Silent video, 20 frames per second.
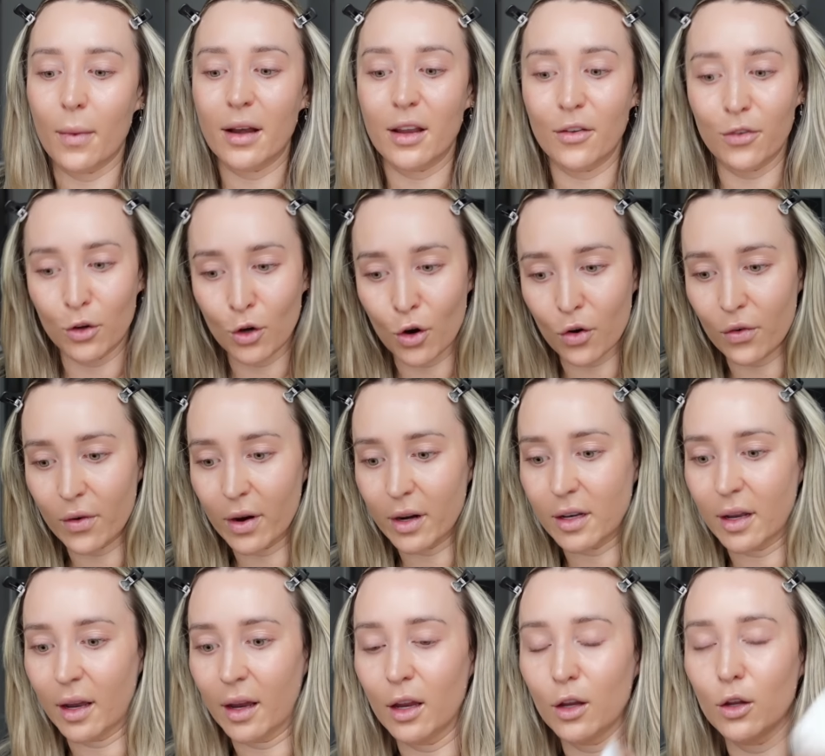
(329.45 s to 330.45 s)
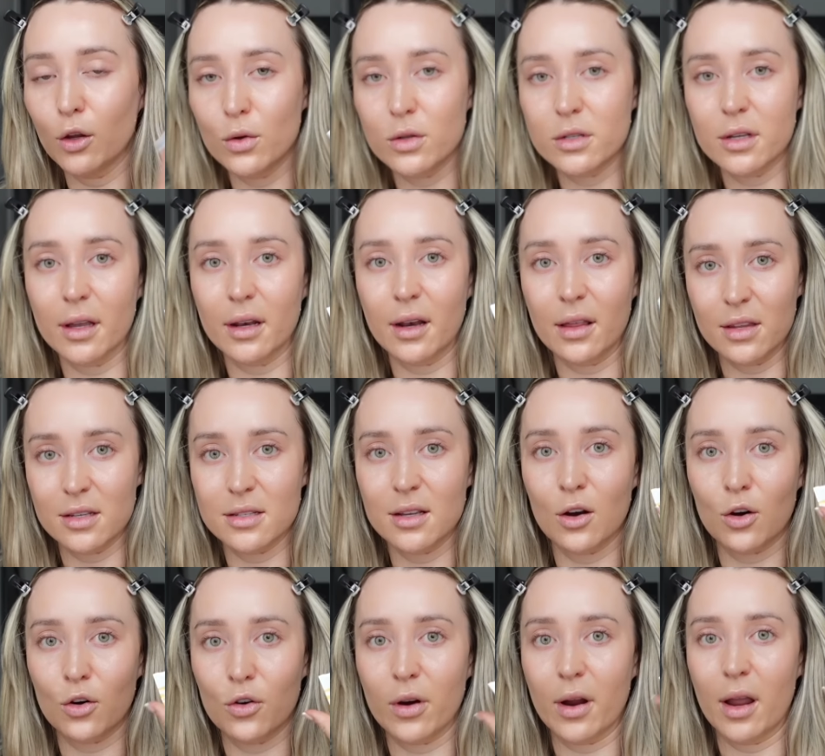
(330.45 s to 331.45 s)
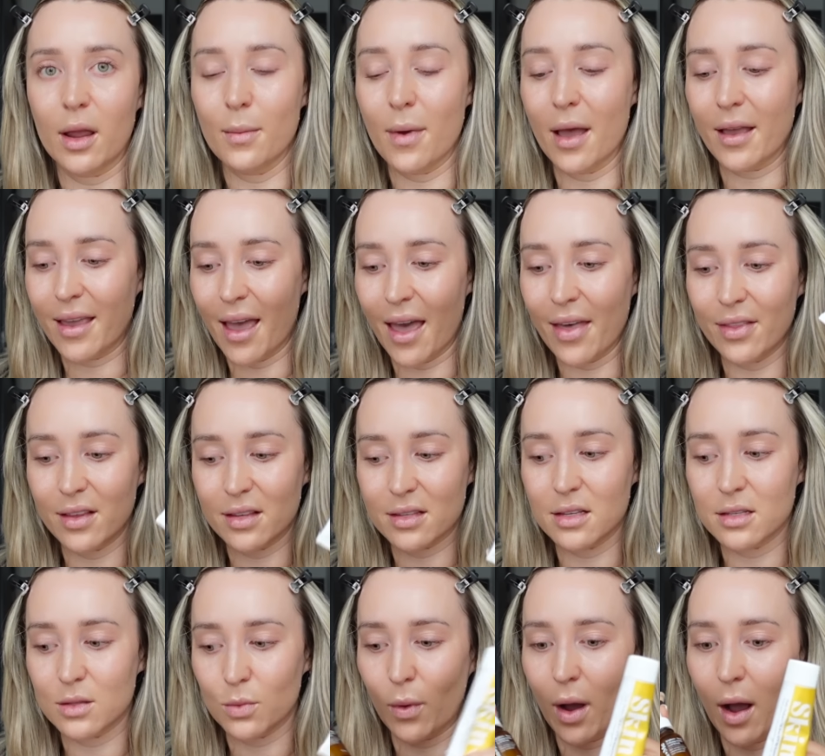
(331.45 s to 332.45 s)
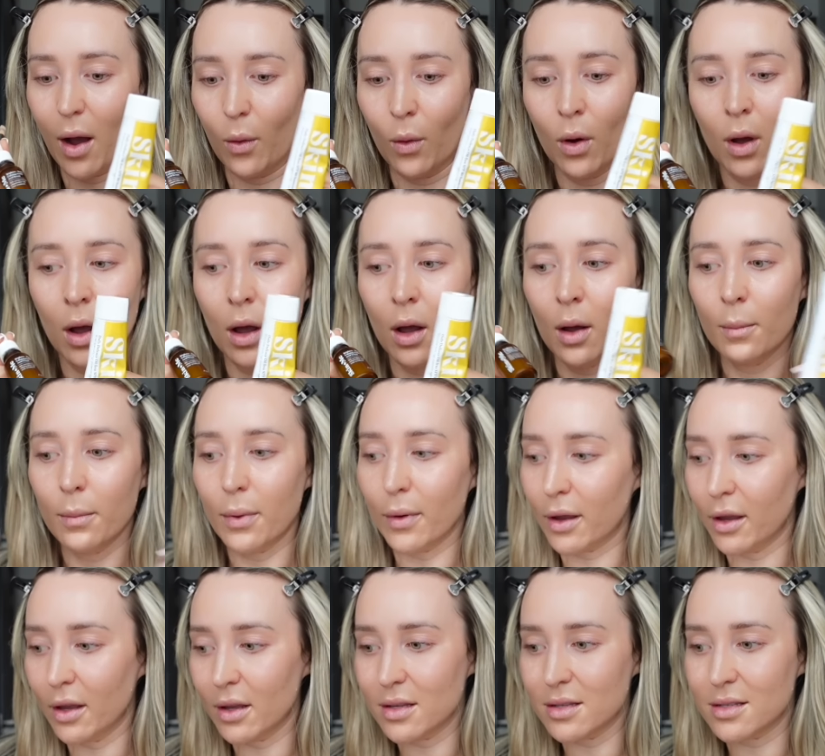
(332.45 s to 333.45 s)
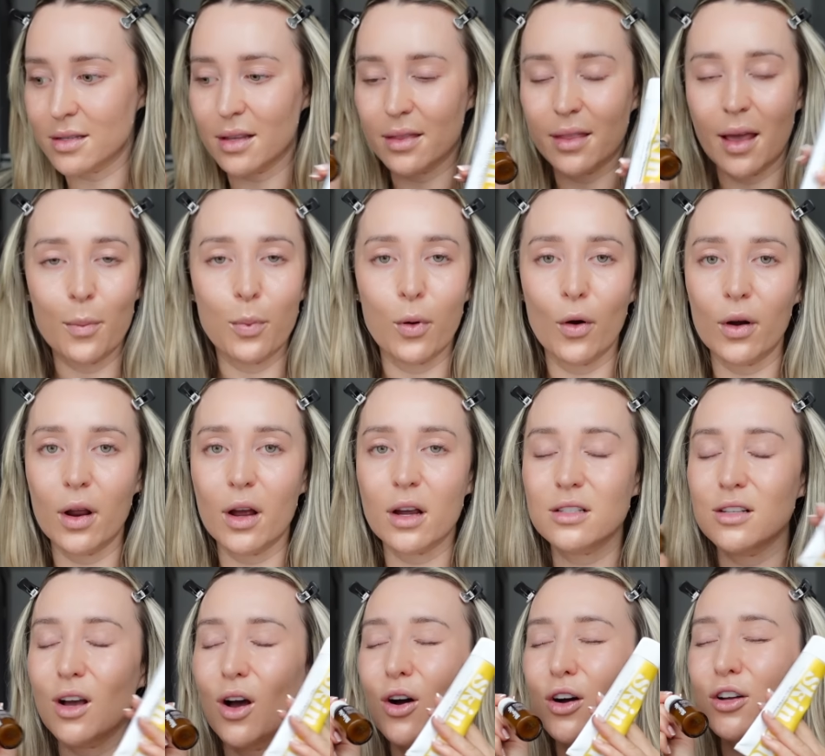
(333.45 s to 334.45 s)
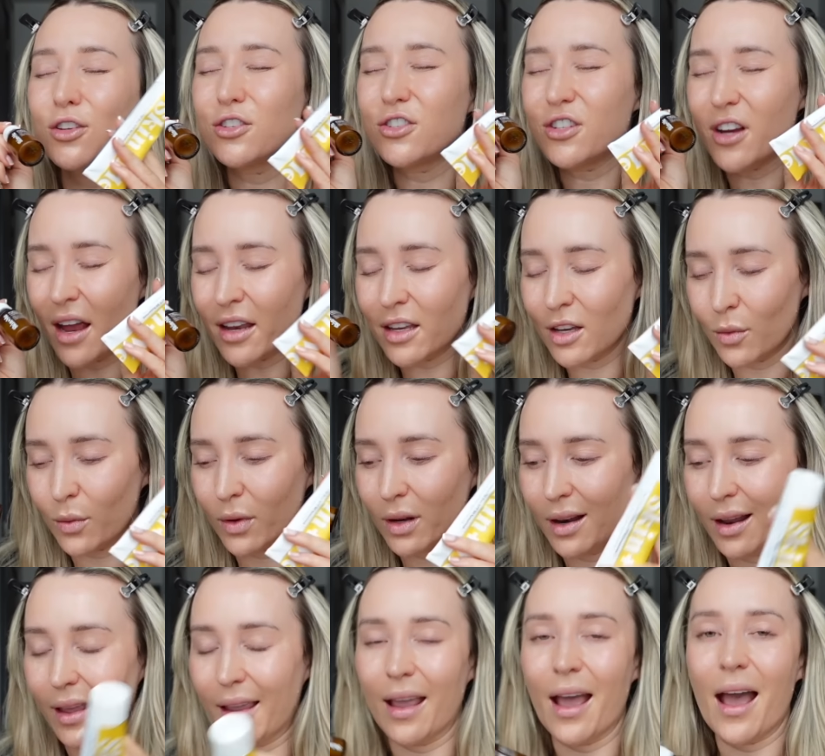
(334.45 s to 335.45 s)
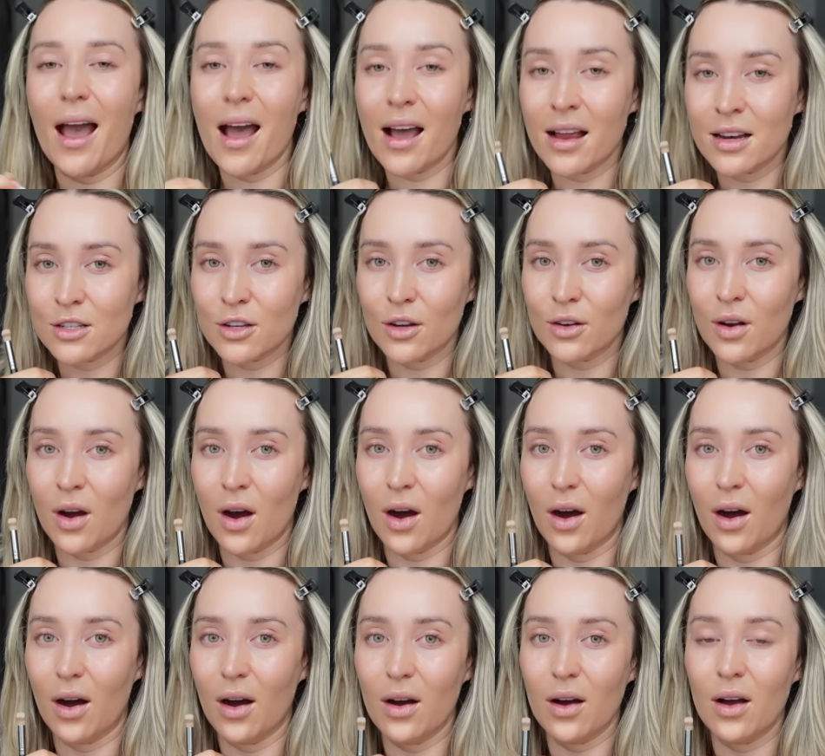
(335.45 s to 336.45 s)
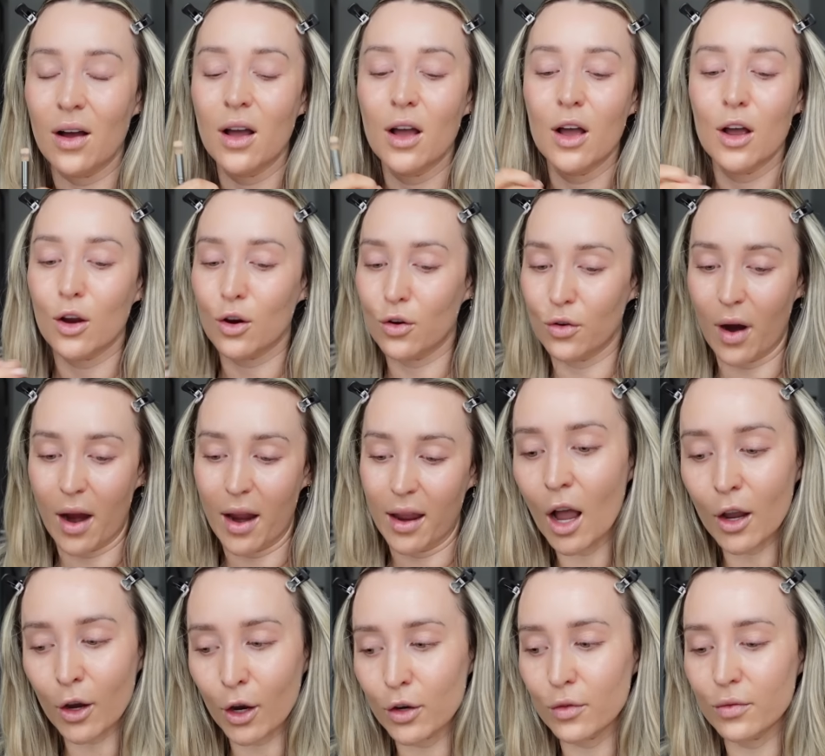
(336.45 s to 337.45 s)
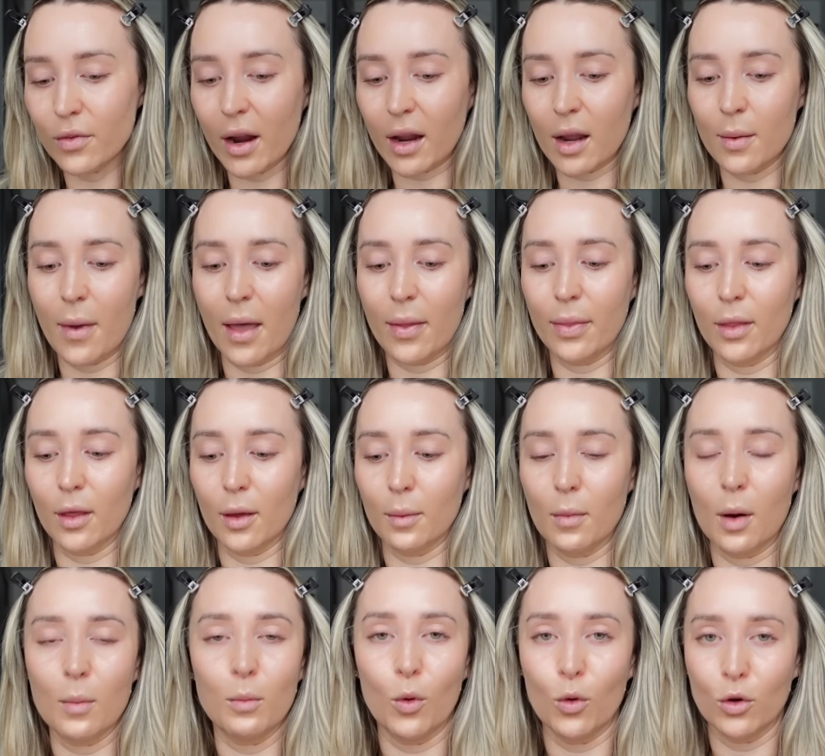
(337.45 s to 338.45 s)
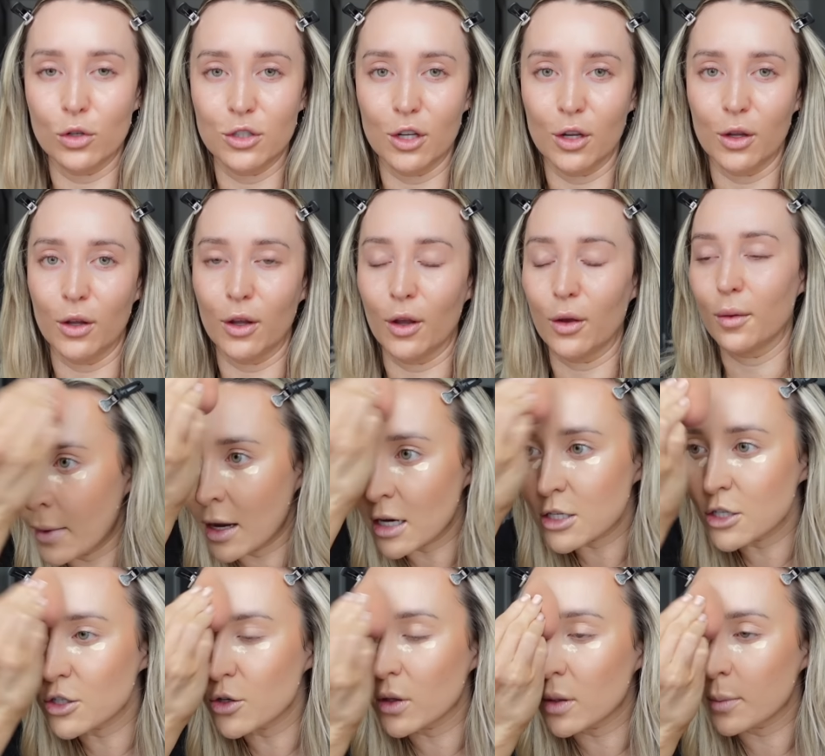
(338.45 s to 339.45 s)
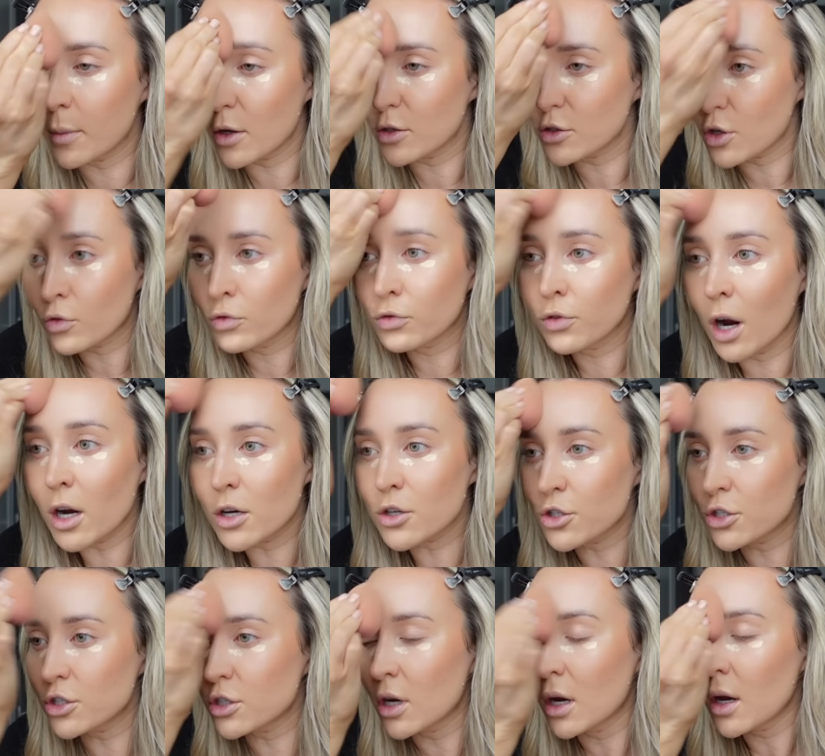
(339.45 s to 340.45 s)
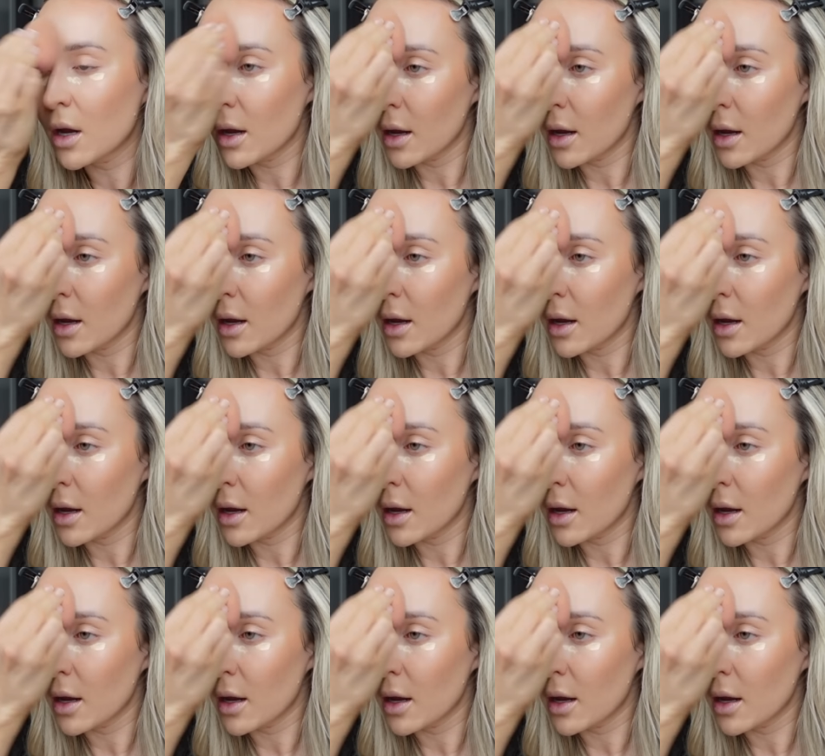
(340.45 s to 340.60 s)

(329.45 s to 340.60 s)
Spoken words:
And if you're not already using the sun cream, get this as well, because their products are genuinely, hand on heart, great. I couldn't recommend them more to you. I'm actually doing the most rushed